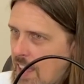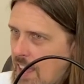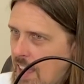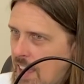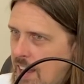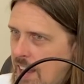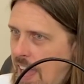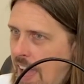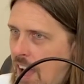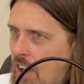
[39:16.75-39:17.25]

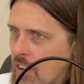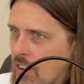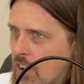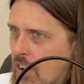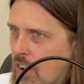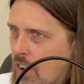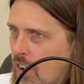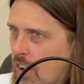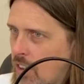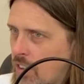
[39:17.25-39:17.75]
And
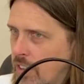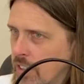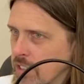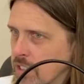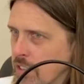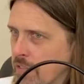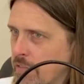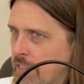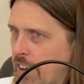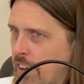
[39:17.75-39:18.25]
alcohol is
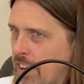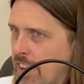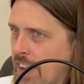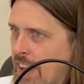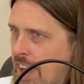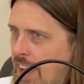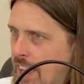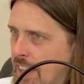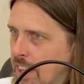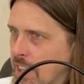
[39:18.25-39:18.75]
a very
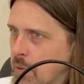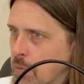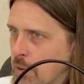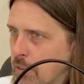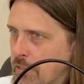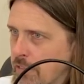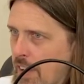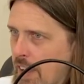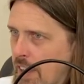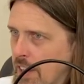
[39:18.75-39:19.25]
highly
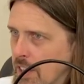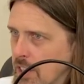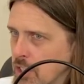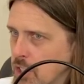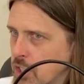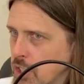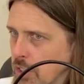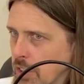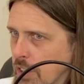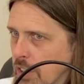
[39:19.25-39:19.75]
refined
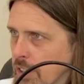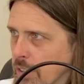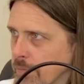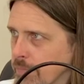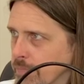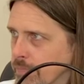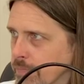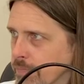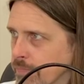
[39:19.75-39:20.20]
sugar.